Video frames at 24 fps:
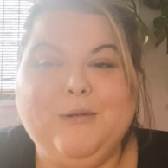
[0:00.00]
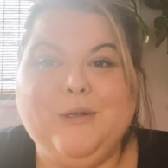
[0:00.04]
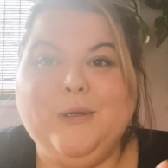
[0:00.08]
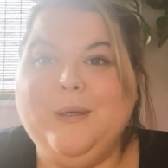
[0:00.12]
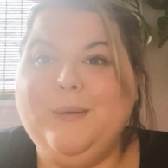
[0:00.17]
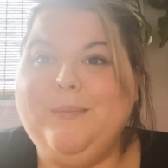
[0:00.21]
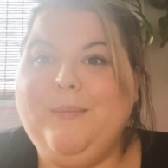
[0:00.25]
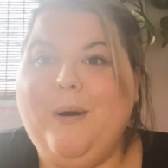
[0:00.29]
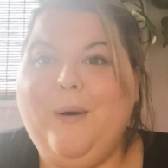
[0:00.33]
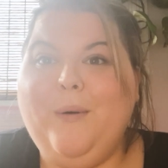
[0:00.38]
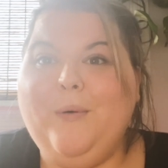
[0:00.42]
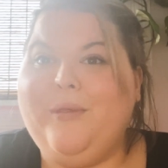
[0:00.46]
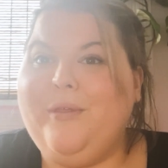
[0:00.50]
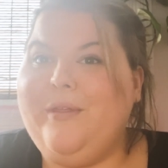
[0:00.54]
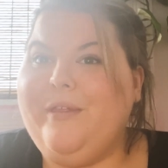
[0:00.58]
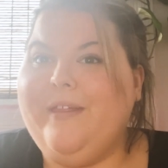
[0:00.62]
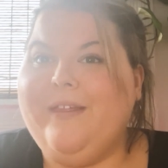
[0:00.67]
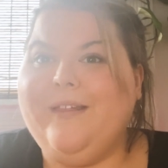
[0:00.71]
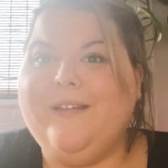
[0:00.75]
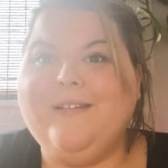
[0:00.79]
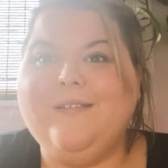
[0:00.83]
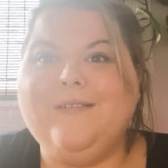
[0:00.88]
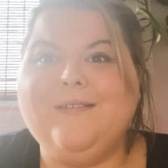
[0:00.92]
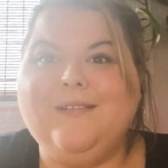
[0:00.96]
doing both,
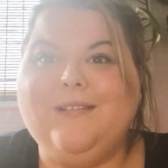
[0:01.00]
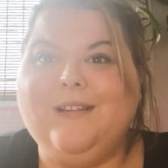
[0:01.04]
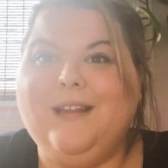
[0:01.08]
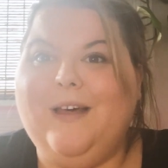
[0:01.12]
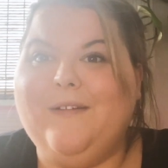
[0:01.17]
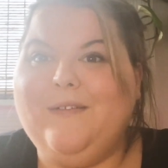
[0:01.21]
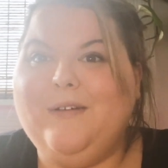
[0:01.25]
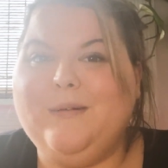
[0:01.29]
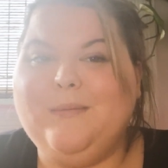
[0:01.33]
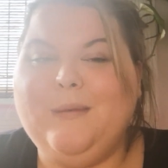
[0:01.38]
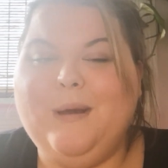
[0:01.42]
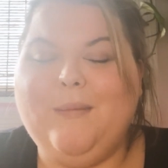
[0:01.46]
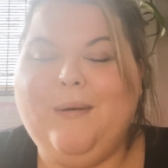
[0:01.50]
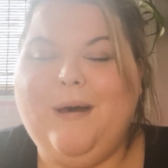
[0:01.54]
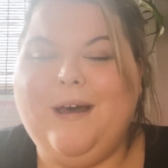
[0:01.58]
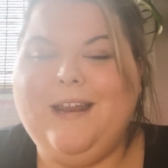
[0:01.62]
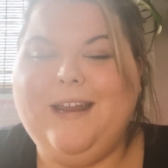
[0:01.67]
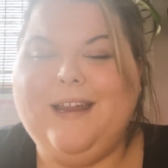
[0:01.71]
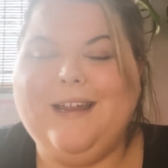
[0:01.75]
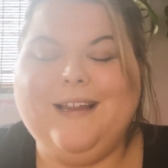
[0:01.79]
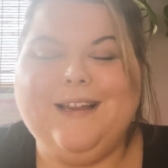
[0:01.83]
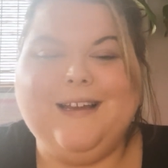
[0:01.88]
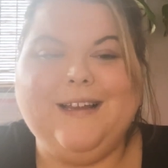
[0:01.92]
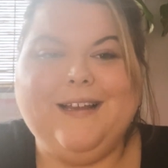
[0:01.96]
loving my
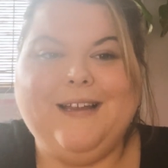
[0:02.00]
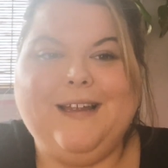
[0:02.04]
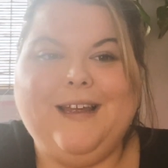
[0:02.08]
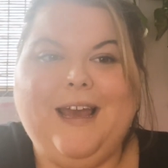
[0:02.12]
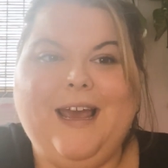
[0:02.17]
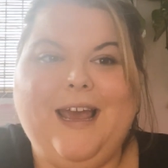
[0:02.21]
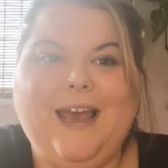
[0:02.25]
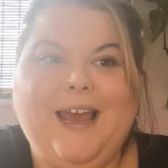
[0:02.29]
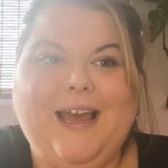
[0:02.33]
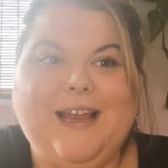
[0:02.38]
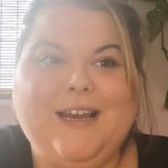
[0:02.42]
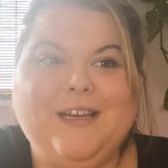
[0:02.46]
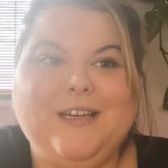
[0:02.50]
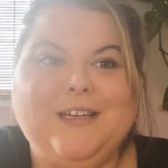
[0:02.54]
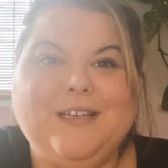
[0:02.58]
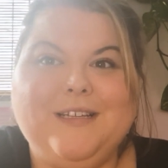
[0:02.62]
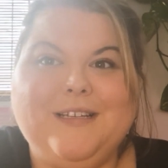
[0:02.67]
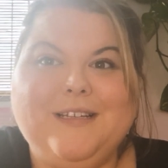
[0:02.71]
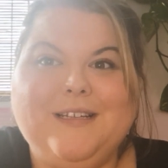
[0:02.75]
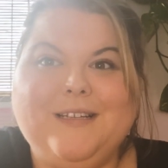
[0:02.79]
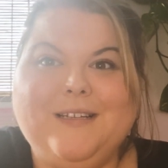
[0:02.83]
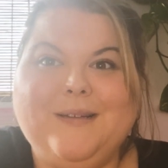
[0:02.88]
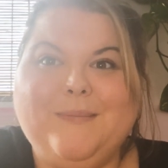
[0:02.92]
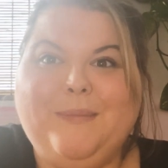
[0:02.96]
body and
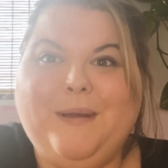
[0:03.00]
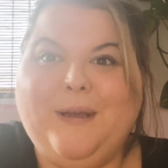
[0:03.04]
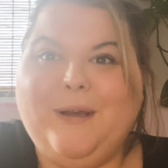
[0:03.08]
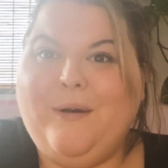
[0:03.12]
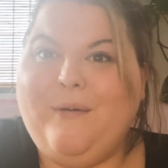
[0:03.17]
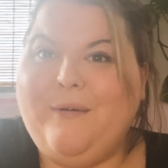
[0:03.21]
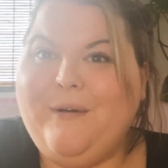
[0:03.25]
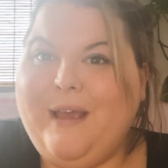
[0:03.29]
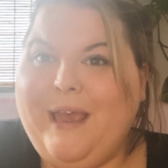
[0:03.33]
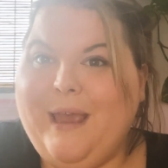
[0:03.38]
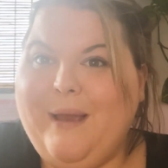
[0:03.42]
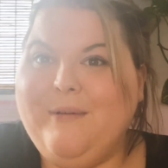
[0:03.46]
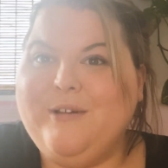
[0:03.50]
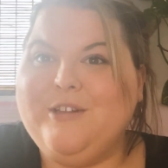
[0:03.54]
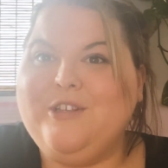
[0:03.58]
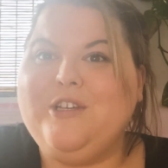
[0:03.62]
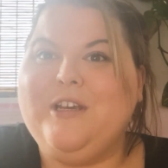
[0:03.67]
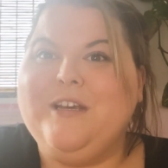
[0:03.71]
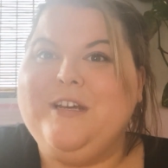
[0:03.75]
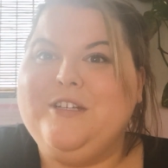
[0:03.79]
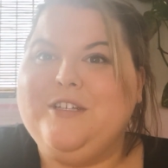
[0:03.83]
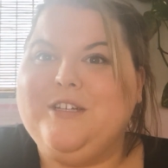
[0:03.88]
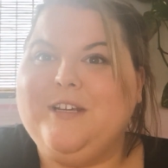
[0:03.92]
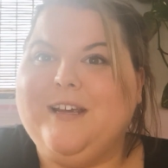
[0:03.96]
being okay with
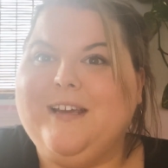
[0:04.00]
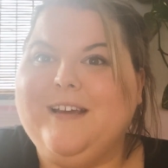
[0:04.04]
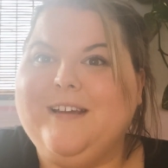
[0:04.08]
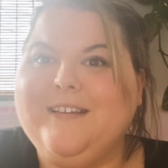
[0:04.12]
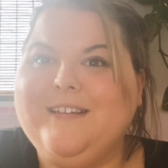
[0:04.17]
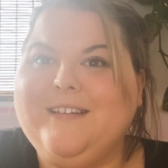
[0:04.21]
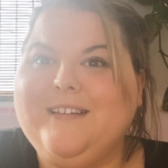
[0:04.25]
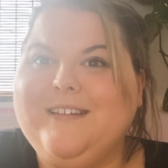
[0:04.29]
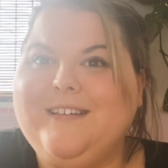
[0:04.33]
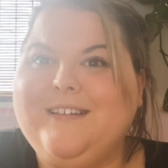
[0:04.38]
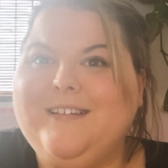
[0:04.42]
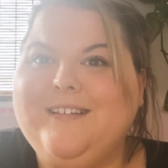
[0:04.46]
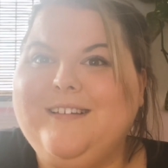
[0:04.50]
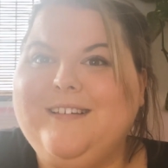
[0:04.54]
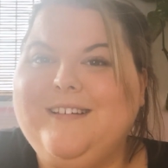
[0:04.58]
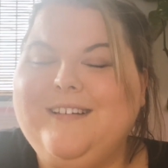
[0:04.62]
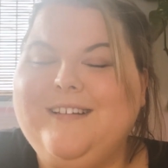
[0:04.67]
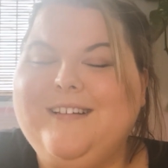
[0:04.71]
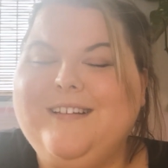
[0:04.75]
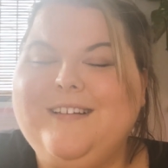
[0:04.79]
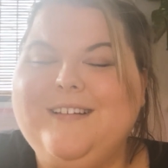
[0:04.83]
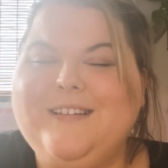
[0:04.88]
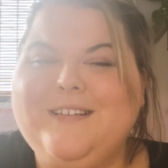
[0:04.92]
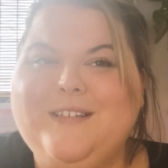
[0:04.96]
changing it.
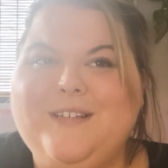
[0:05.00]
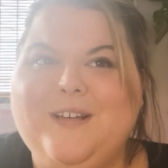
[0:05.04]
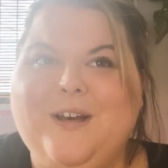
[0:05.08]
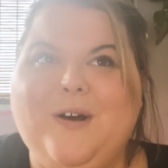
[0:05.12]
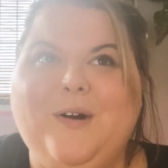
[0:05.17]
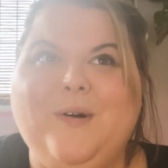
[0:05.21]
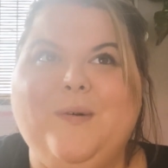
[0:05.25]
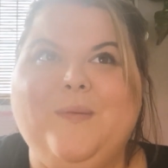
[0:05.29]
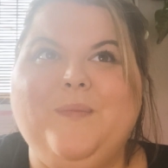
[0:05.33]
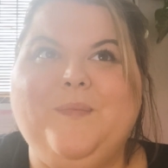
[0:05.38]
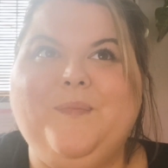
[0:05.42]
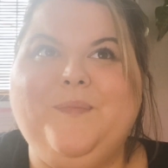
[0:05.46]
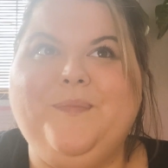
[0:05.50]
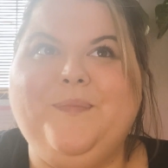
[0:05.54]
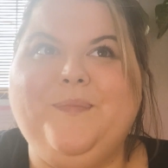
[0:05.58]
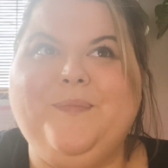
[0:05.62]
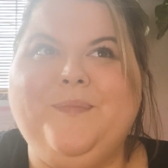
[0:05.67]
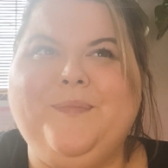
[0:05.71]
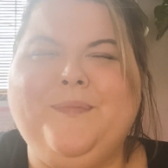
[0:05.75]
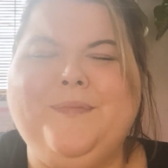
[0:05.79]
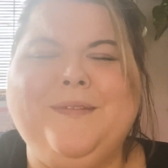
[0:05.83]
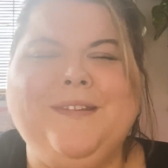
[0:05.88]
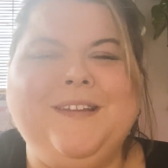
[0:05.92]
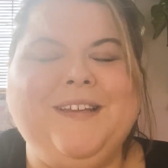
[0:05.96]
So
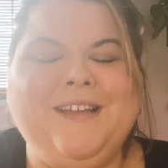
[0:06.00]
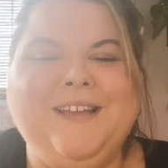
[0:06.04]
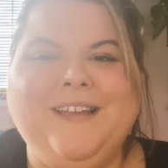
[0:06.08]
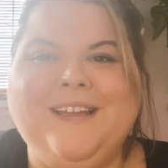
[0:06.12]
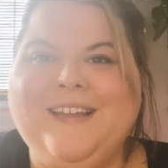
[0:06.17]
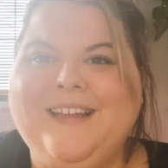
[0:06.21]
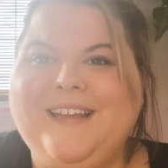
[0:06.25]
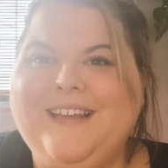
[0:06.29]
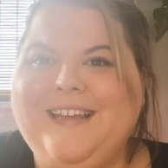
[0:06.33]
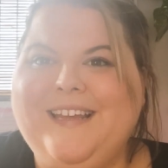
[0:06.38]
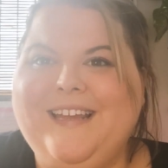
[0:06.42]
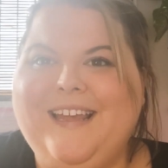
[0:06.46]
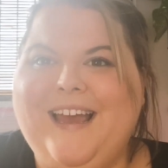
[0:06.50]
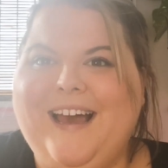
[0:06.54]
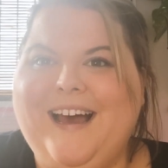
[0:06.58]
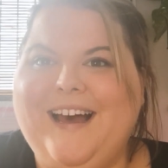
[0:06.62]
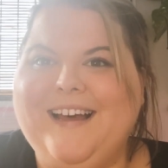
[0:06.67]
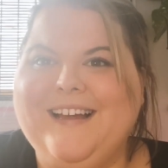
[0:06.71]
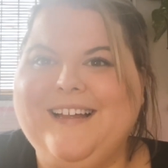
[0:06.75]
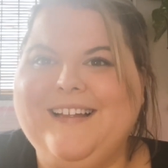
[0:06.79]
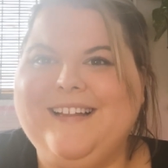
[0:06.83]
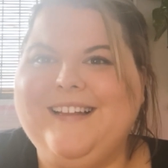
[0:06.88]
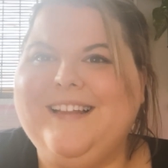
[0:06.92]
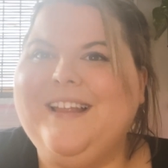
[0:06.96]
yeah,
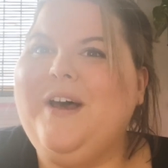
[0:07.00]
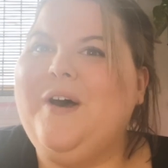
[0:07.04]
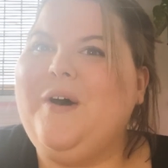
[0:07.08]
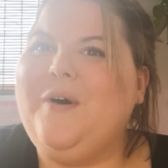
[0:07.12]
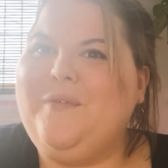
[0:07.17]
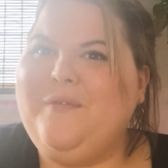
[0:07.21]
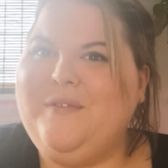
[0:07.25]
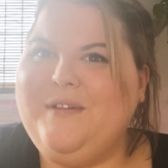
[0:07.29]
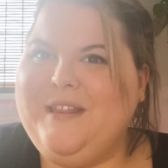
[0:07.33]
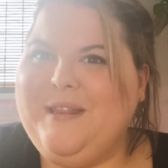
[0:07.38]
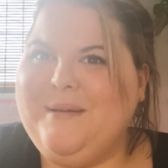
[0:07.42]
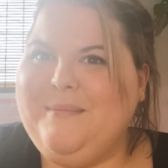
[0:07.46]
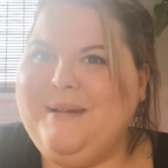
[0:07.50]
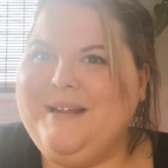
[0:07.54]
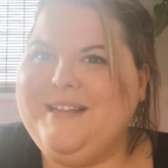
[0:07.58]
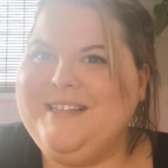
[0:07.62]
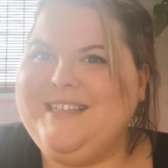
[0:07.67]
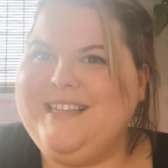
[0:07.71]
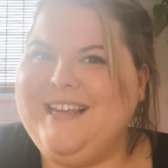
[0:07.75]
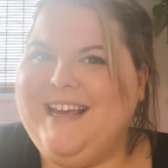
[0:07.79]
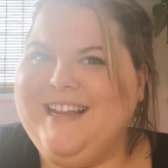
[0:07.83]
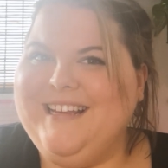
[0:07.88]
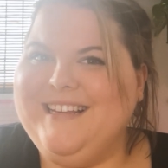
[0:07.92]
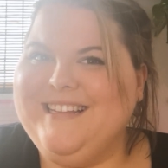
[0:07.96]
hopefully that made
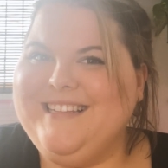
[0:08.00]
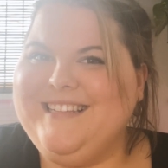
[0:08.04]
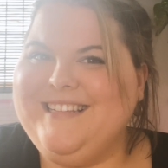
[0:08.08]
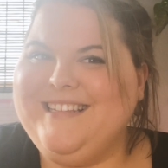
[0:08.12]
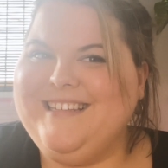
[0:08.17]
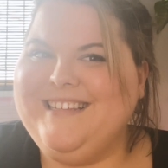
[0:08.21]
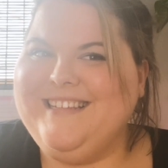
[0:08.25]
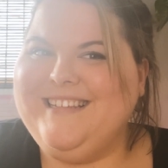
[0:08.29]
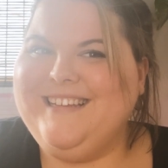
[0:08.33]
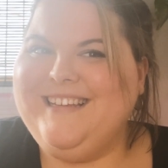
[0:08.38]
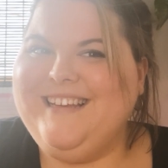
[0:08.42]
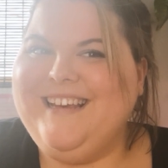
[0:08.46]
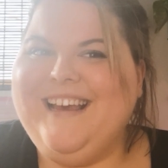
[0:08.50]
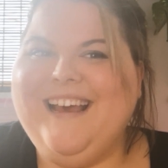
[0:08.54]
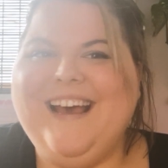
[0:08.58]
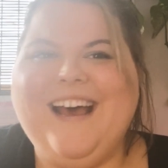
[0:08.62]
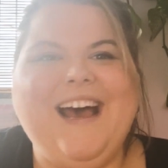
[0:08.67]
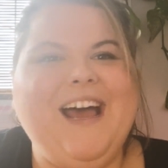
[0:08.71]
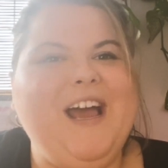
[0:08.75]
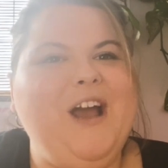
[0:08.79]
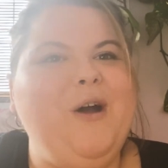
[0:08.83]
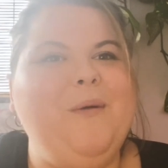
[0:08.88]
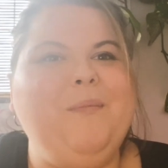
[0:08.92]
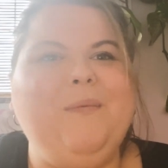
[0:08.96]
sense.
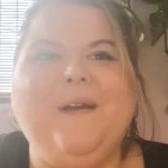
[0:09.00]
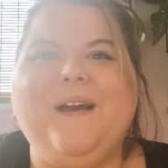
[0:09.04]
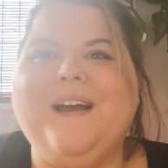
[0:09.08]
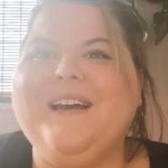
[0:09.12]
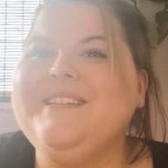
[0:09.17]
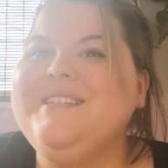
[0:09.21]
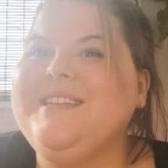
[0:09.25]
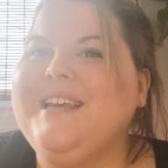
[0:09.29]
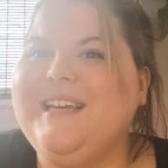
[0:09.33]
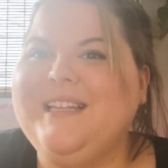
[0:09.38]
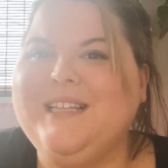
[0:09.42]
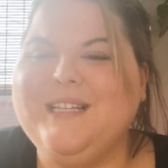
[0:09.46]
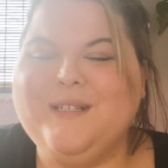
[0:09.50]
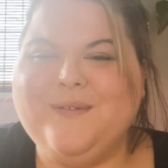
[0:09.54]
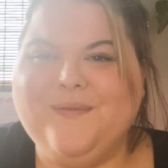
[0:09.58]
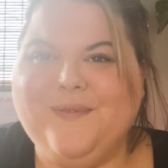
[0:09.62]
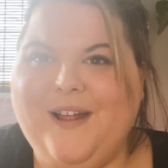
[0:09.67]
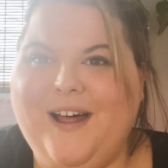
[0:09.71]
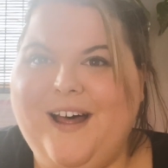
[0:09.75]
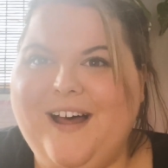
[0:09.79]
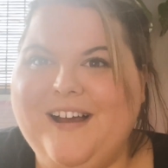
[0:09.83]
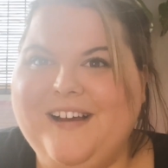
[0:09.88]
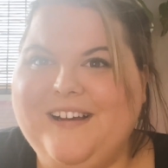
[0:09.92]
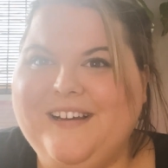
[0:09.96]
I hope you guys liked this
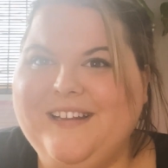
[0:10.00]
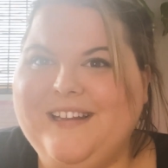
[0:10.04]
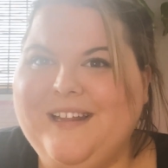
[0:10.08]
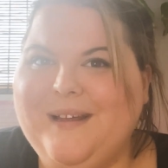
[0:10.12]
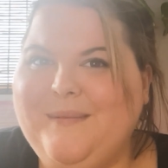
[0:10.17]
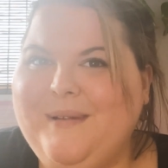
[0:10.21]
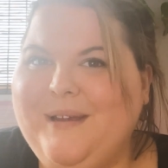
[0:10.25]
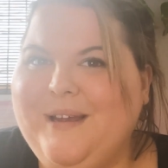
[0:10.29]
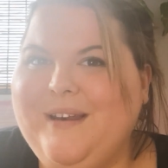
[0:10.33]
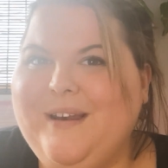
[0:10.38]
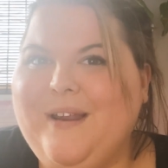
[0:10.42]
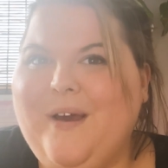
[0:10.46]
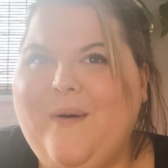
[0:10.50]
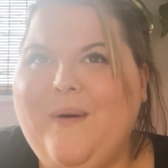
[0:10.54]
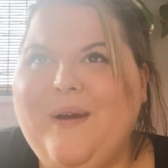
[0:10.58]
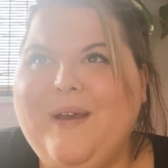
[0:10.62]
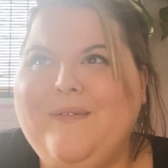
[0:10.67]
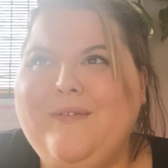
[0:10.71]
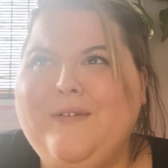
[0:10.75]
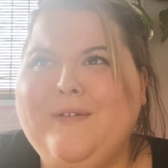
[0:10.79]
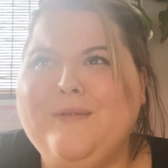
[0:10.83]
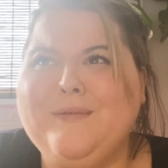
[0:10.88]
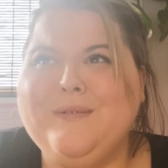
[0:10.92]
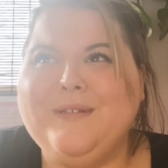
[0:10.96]
vlog. Let me know
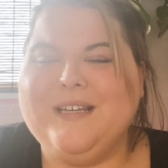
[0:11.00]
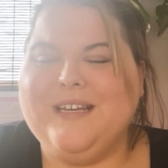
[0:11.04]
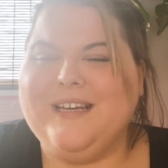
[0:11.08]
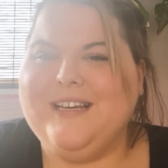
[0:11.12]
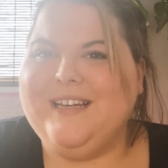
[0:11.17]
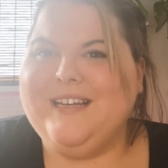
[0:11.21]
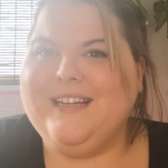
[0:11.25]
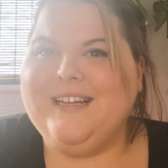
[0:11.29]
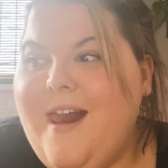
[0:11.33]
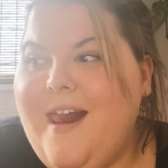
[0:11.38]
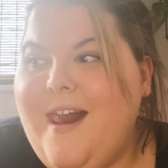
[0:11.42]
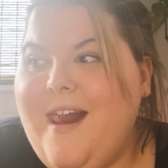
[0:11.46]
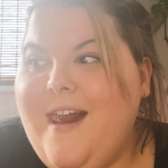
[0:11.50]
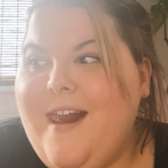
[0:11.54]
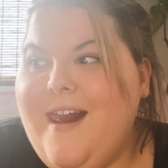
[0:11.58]
if you did.